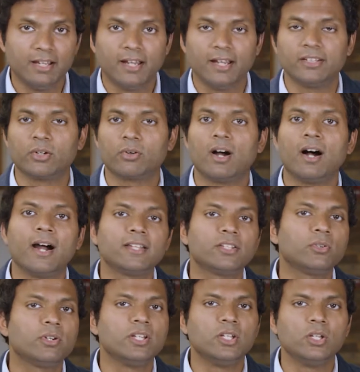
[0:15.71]
and they're
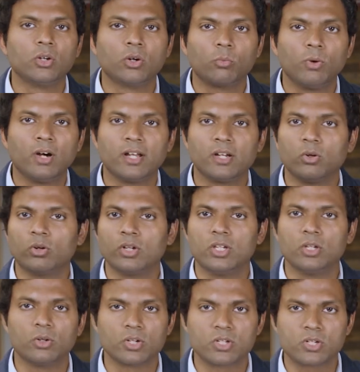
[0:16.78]
either in year 1 or
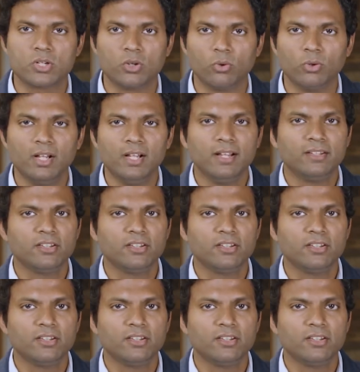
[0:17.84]
year 2,